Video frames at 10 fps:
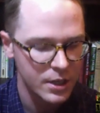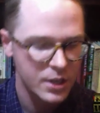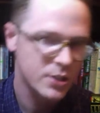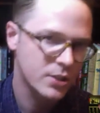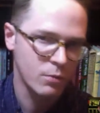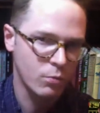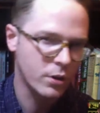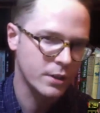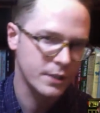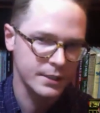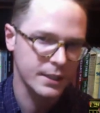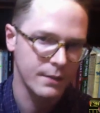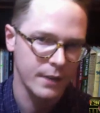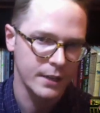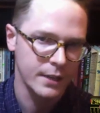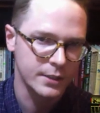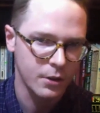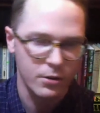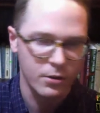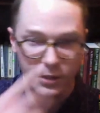So it works as kind of a
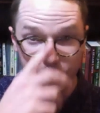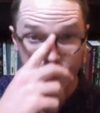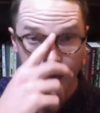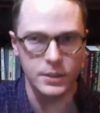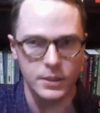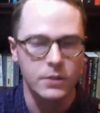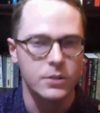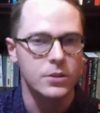circle in that, you know,